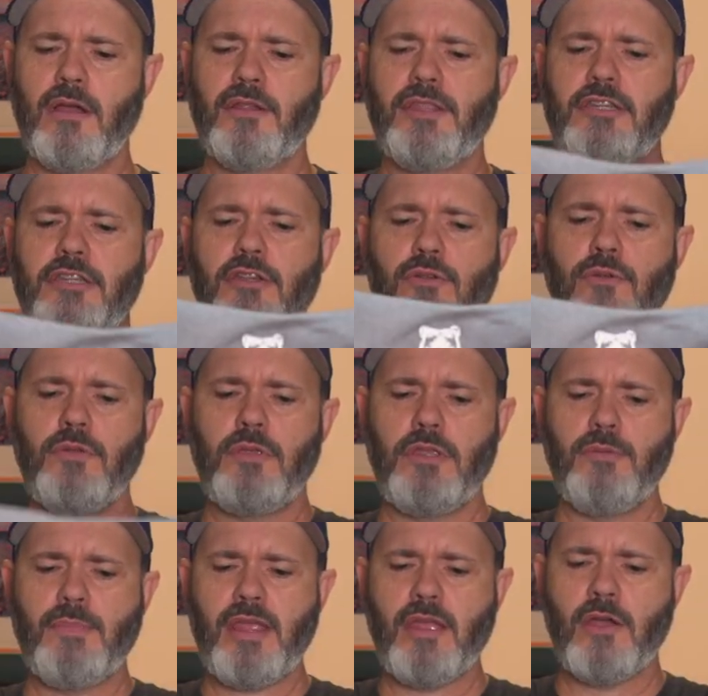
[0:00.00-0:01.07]
that you
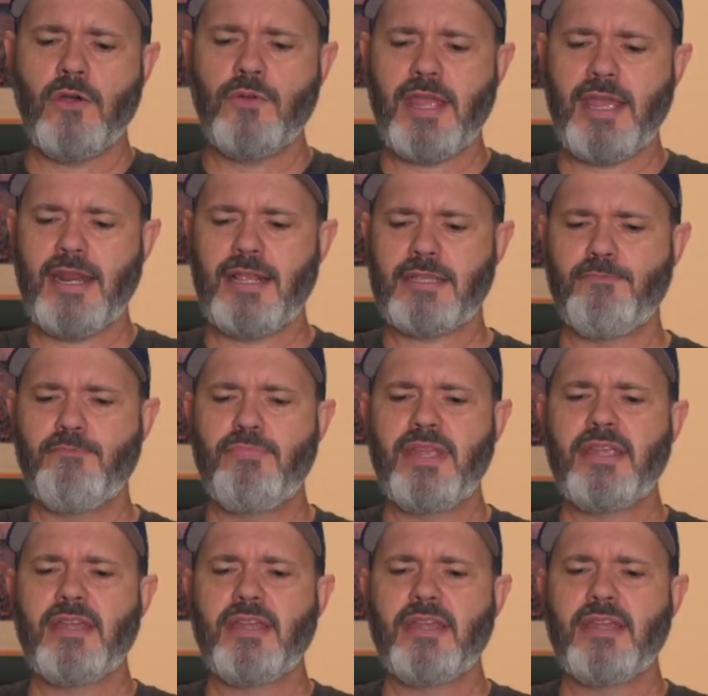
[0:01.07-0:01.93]
may own, and it's big